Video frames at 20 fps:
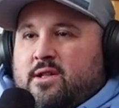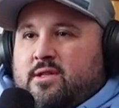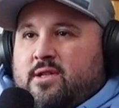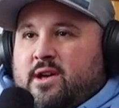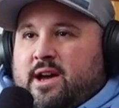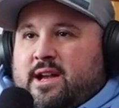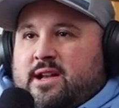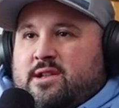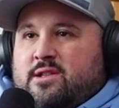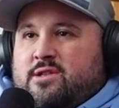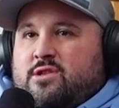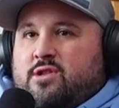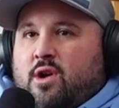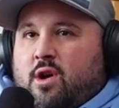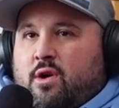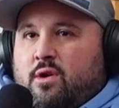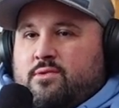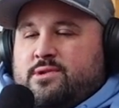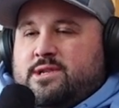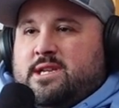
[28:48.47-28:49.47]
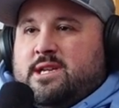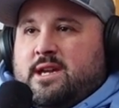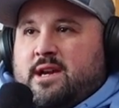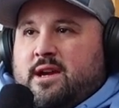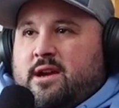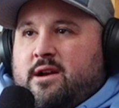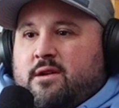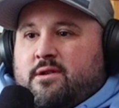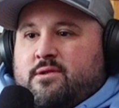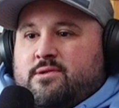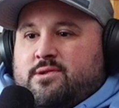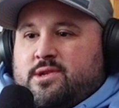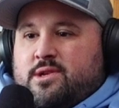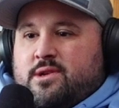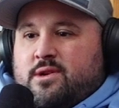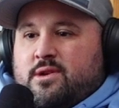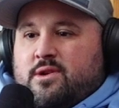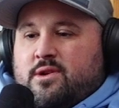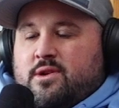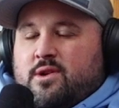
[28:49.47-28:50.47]
like those
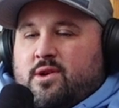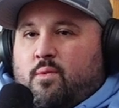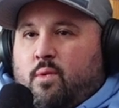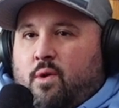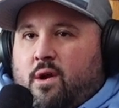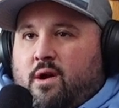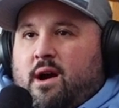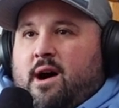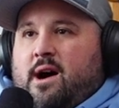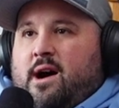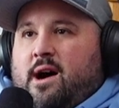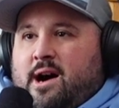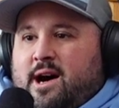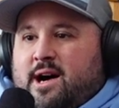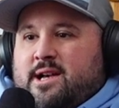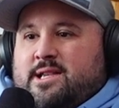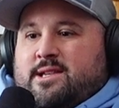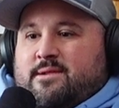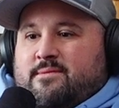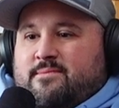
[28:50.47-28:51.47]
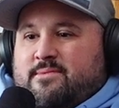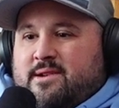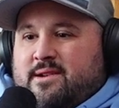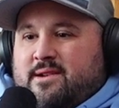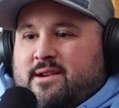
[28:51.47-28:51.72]
years were awesome.